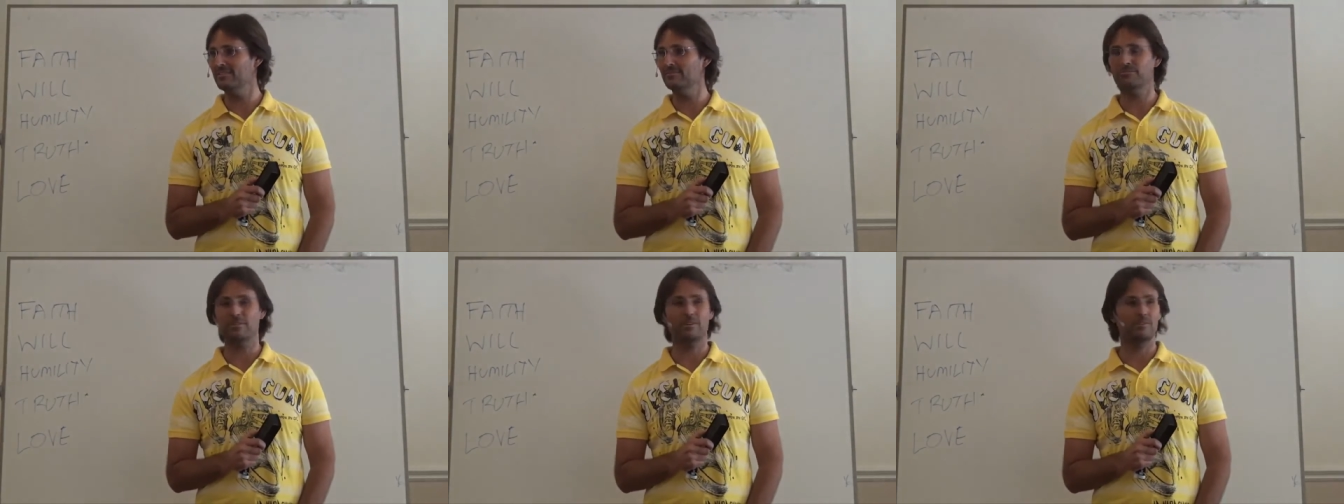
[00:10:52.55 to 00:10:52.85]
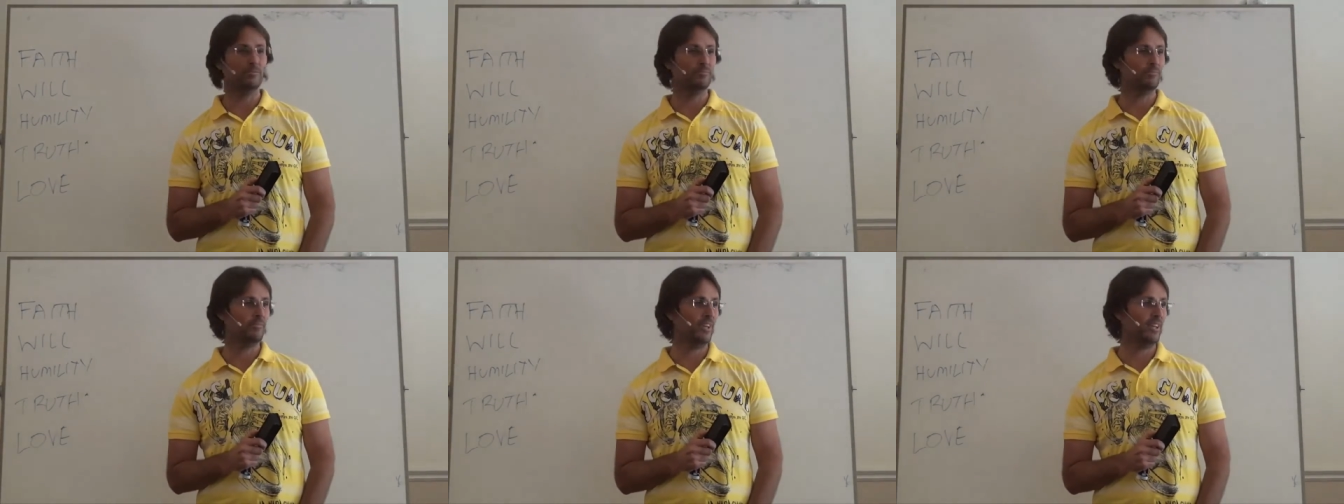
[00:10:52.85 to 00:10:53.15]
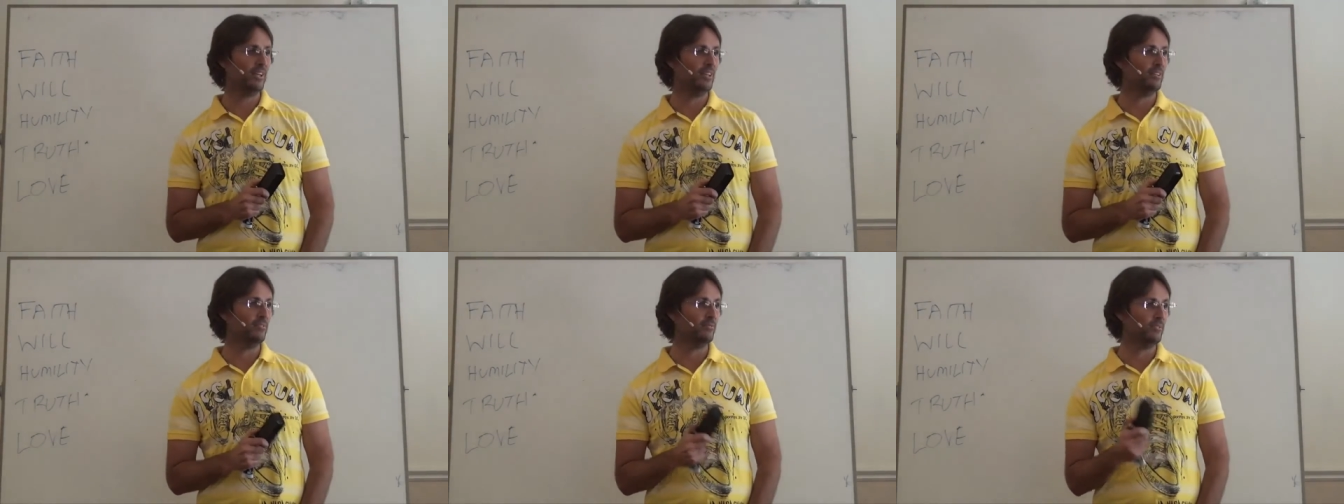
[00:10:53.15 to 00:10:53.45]
from
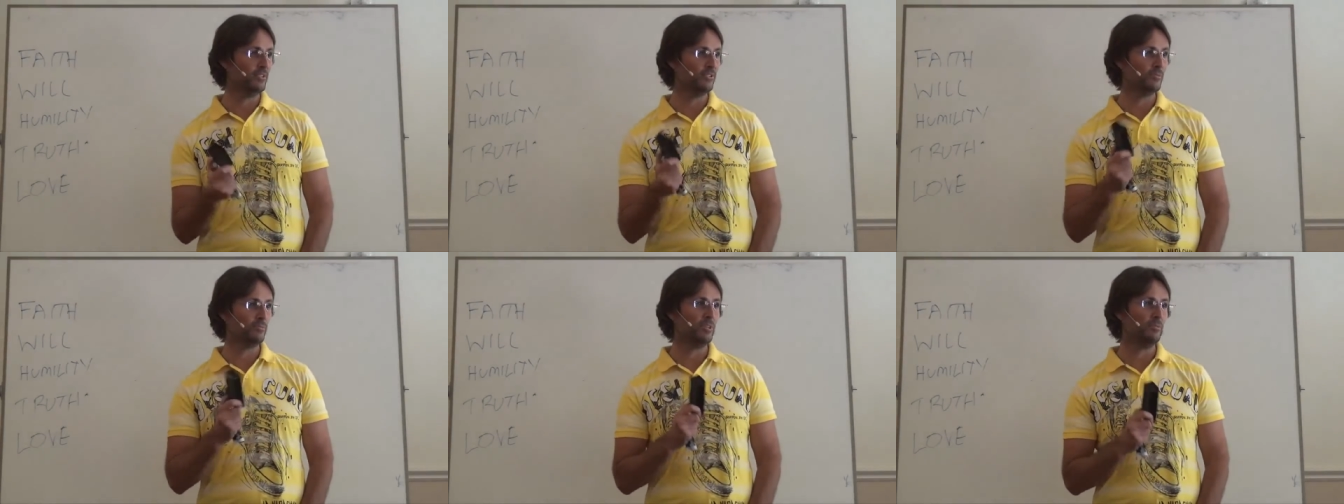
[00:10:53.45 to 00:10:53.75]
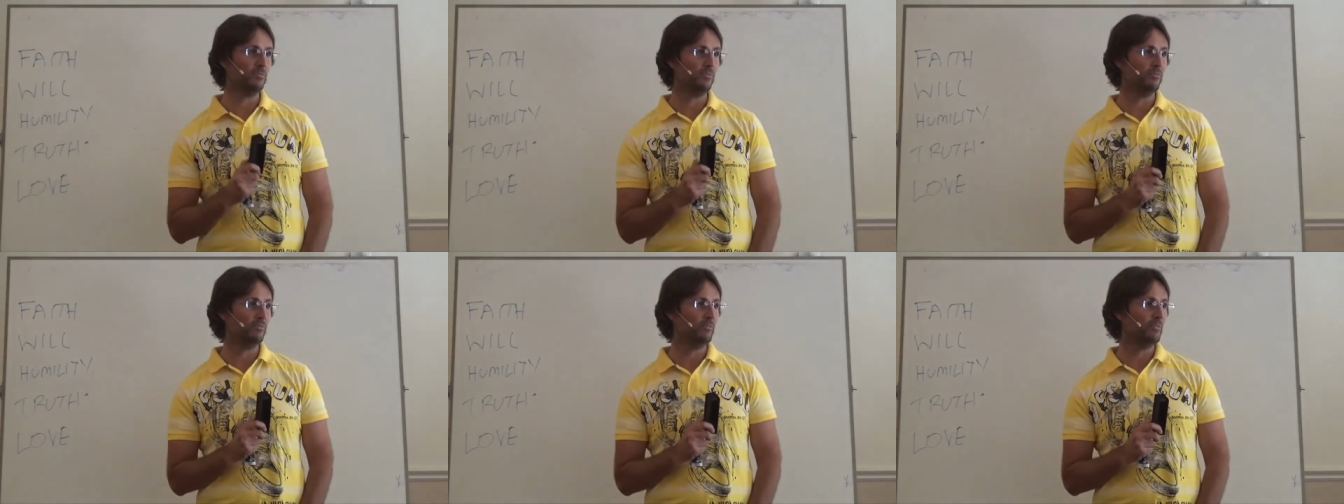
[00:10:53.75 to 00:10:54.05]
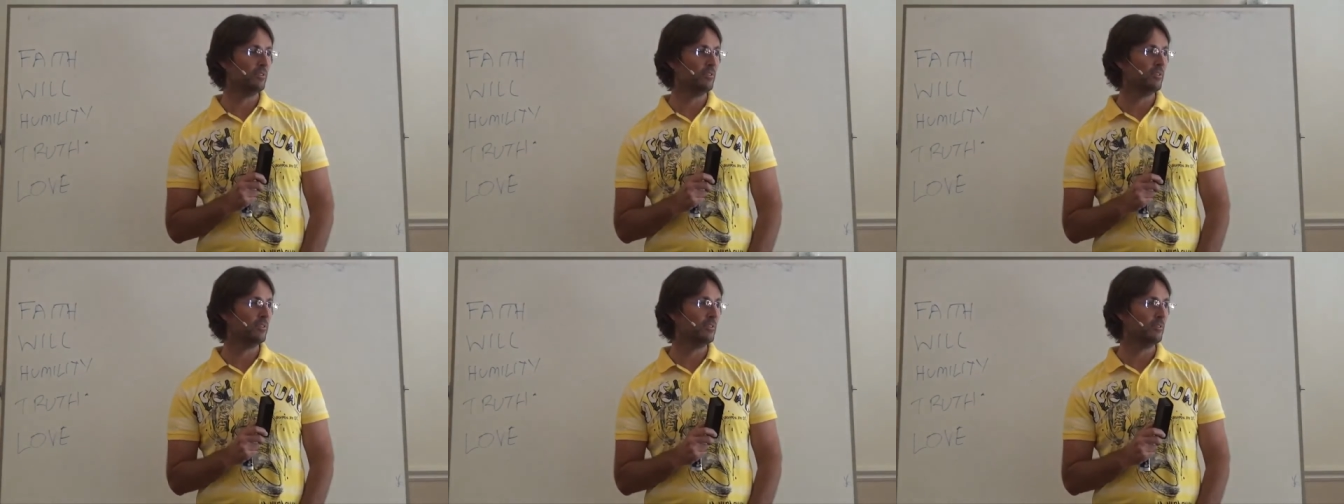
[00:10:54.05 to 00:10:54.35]
any of these people
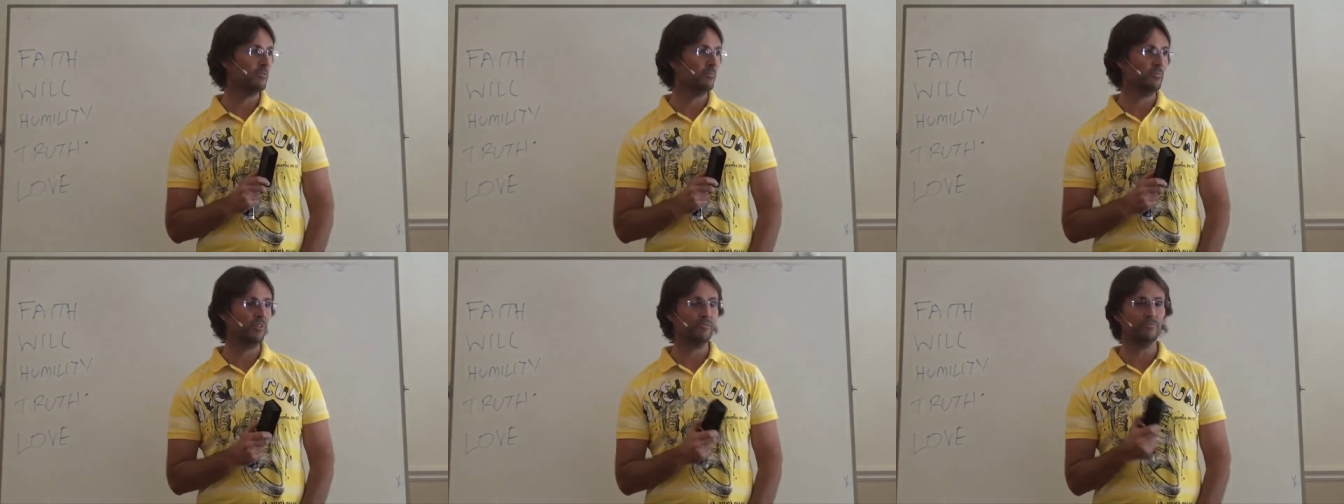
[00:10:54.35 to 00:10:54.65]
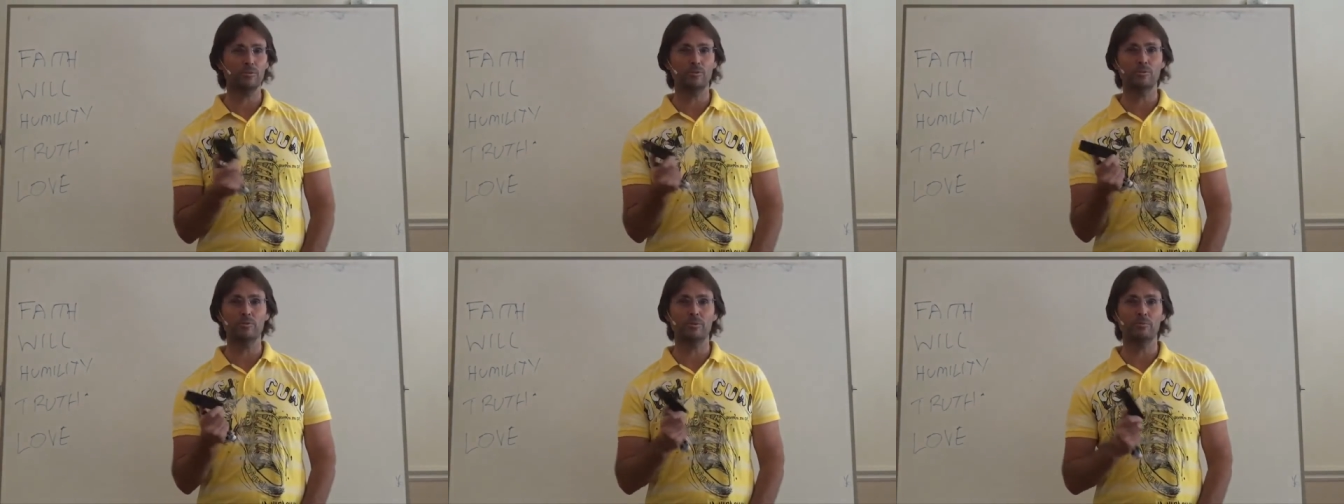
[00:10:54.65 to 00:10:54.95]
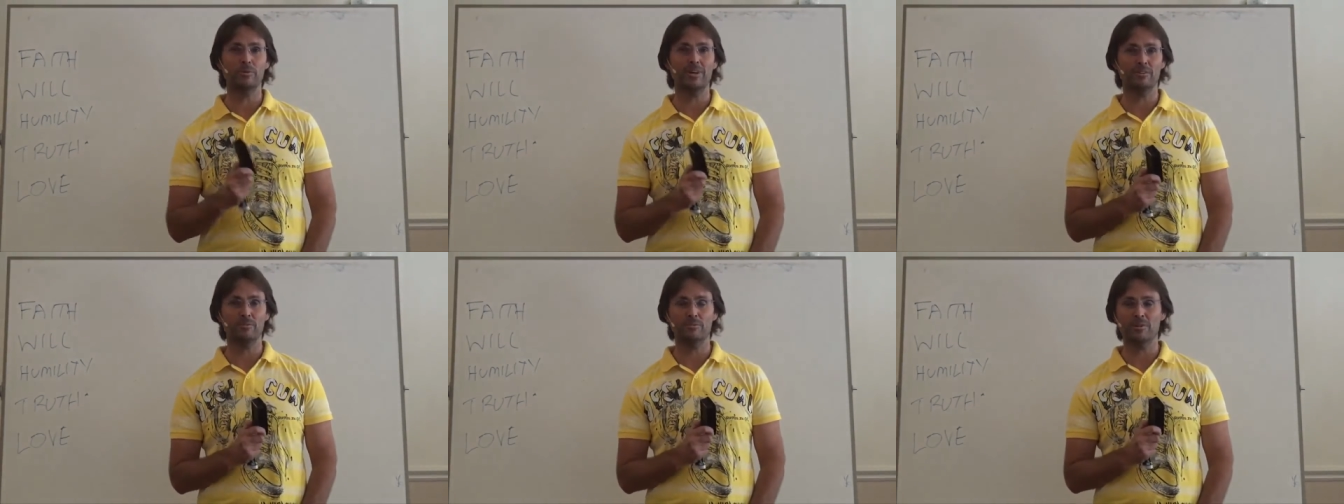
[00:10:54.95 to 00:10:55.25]
before we
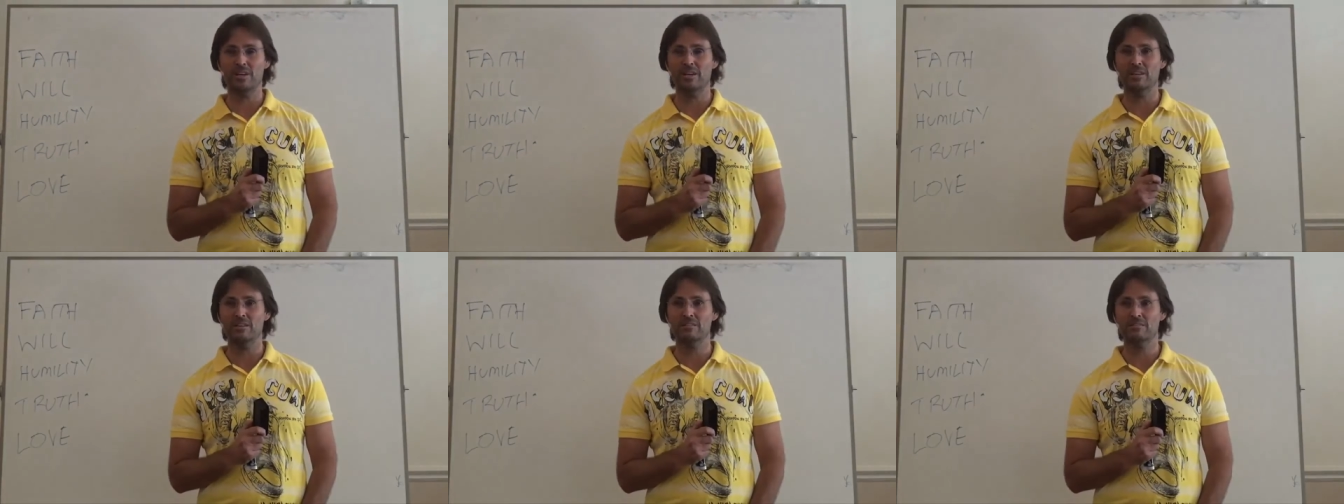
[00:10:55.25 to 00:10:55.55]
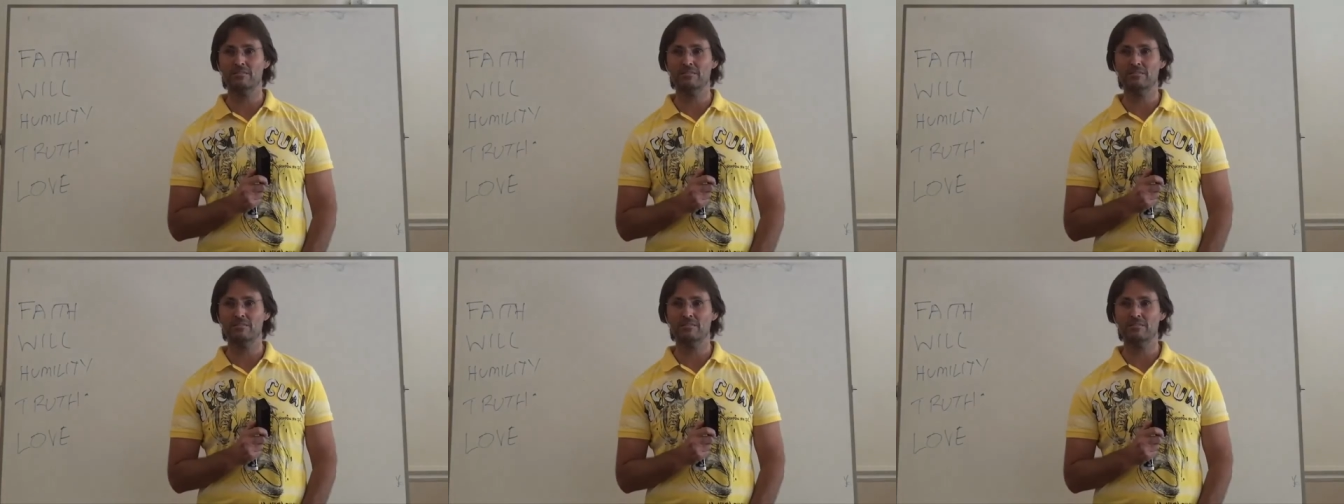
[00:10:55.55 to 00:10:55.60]
went away.